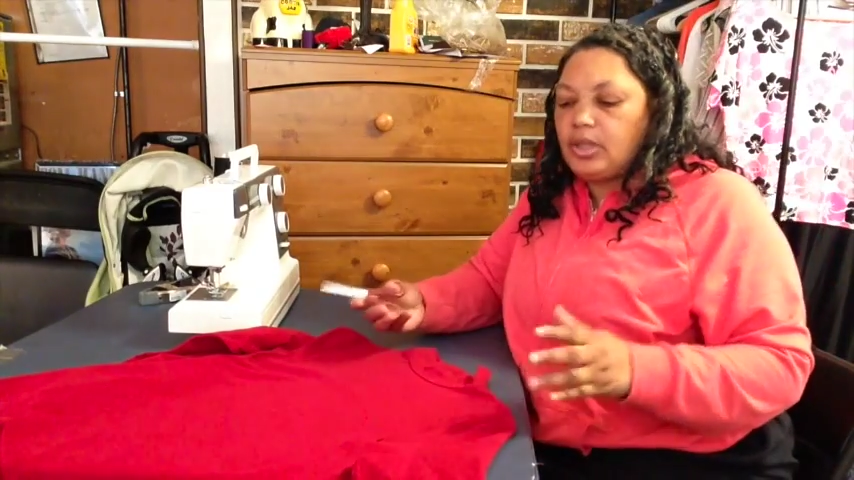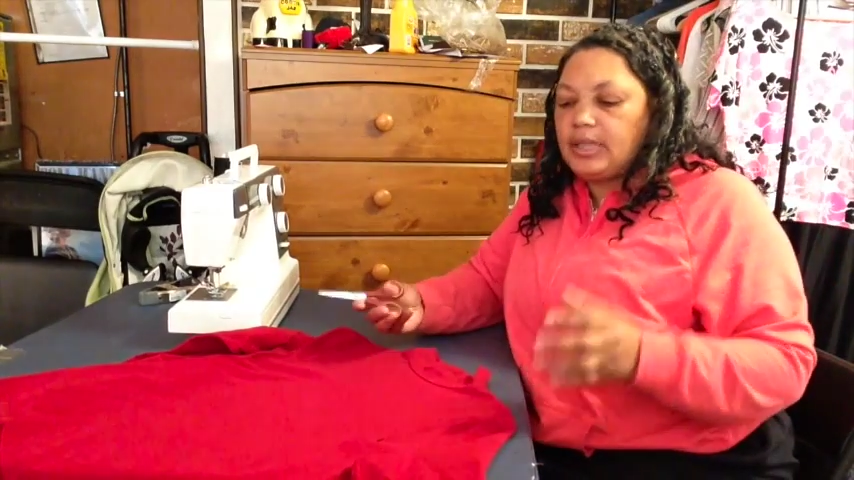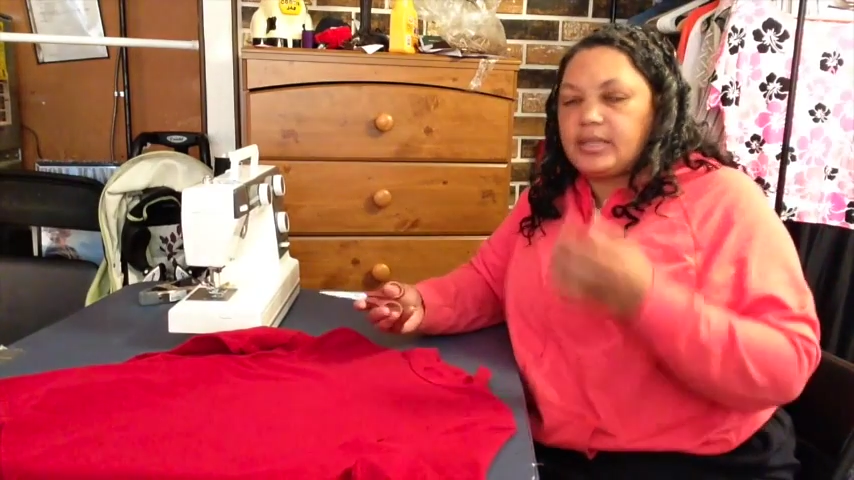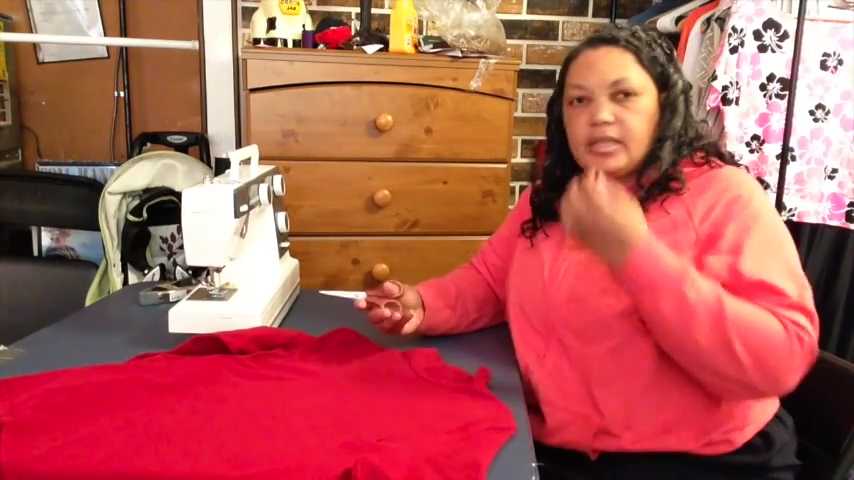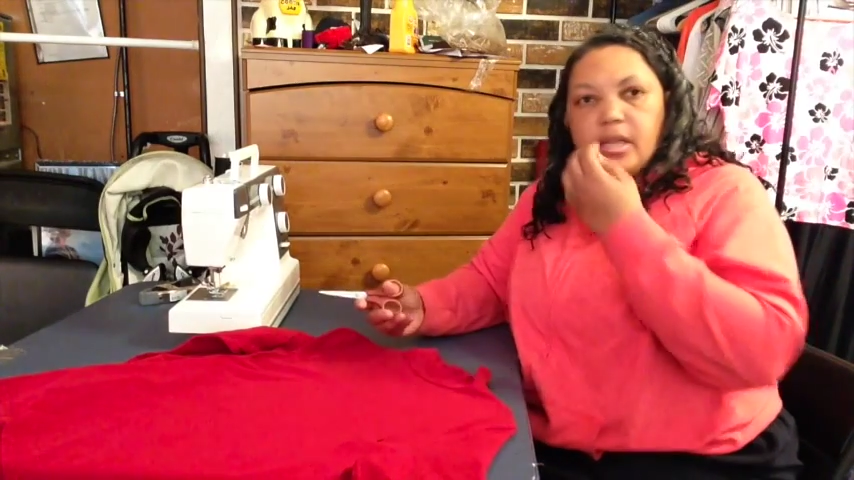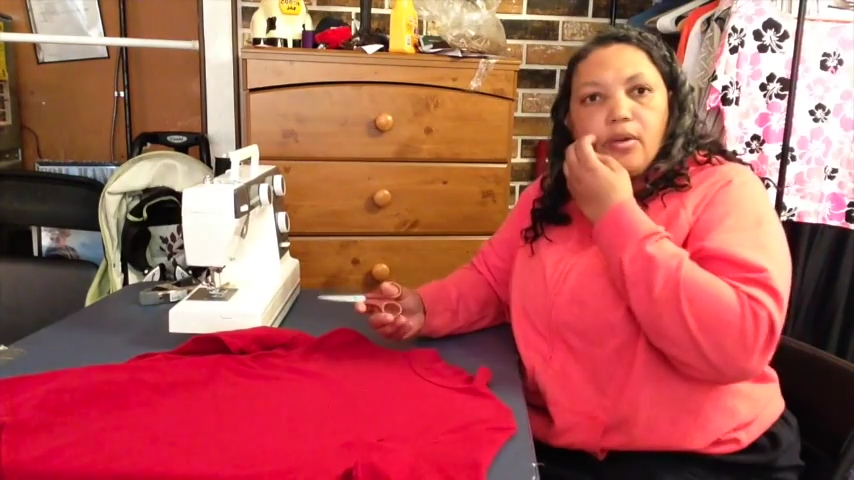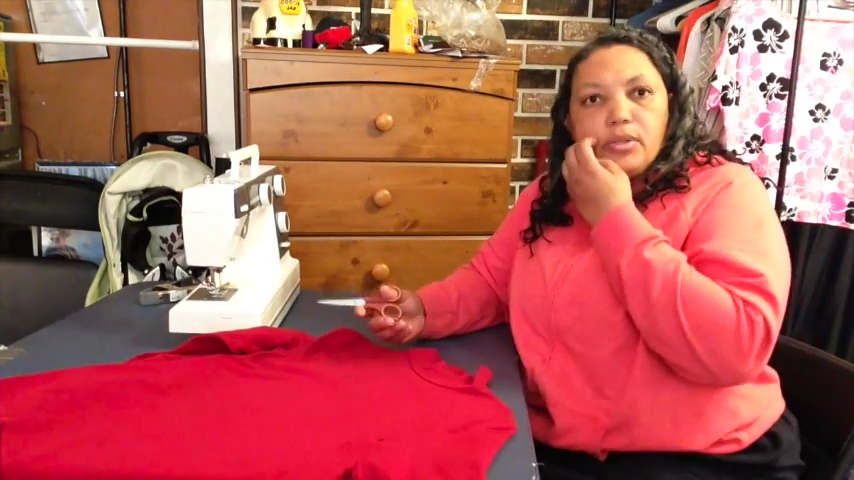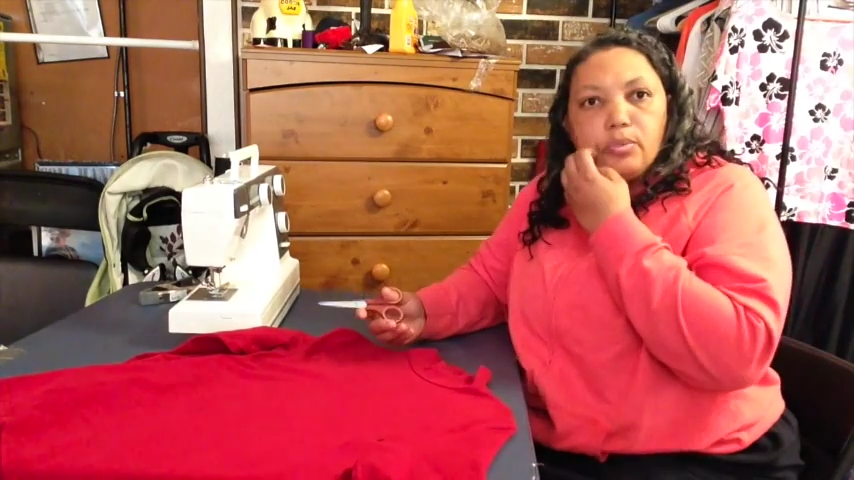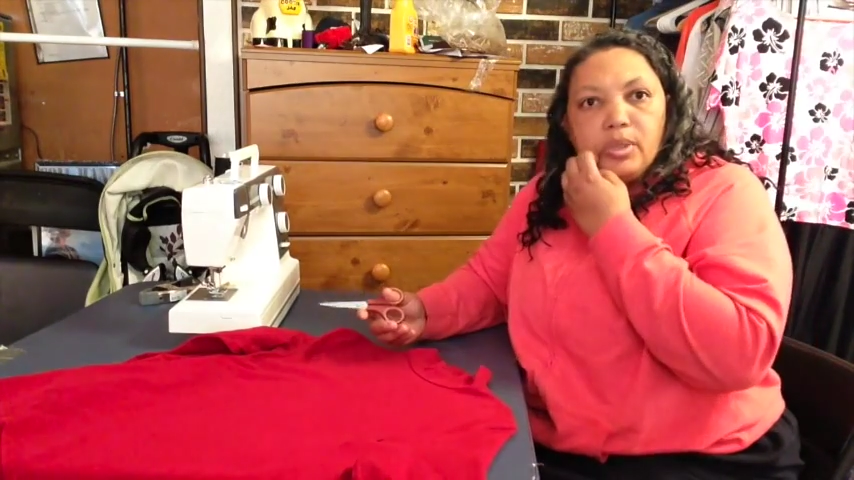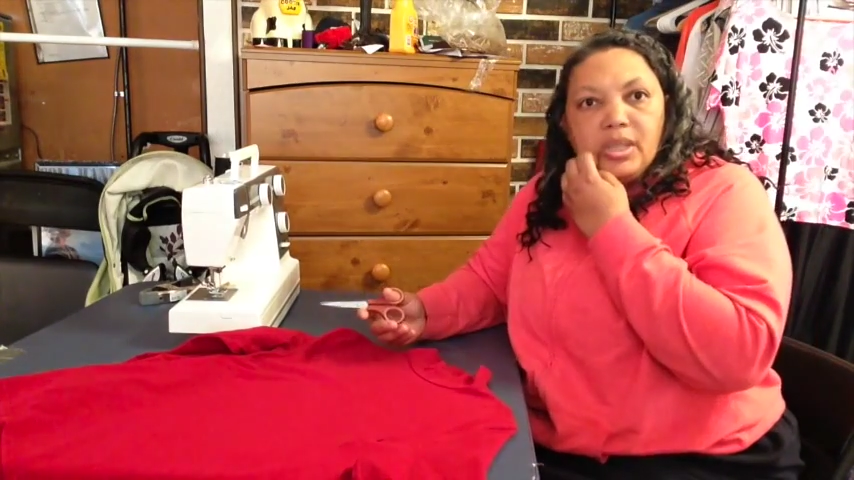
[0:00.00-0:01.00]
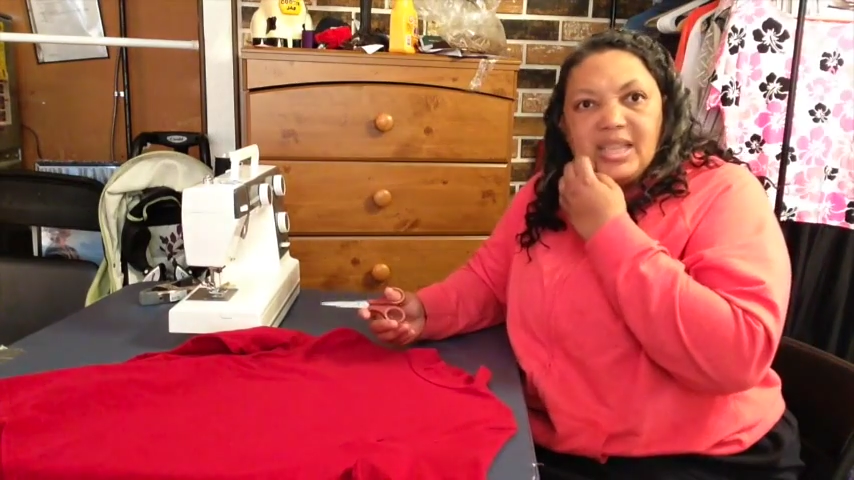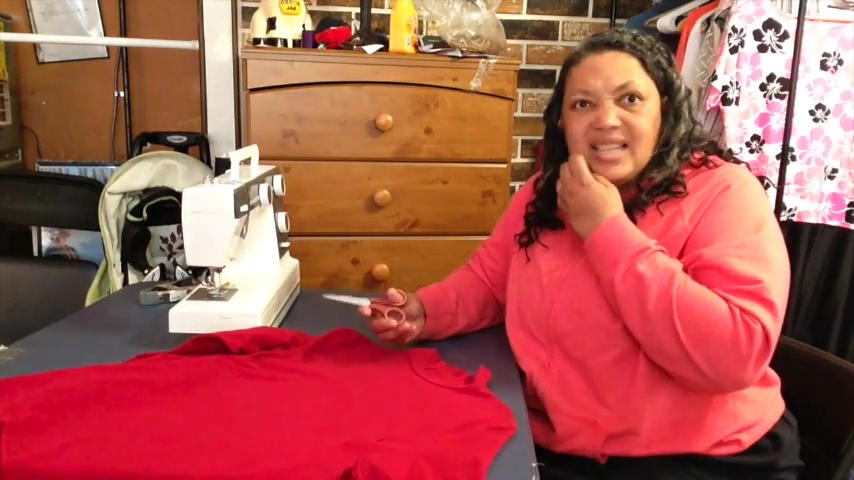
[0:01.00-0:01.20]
you need it to go is really,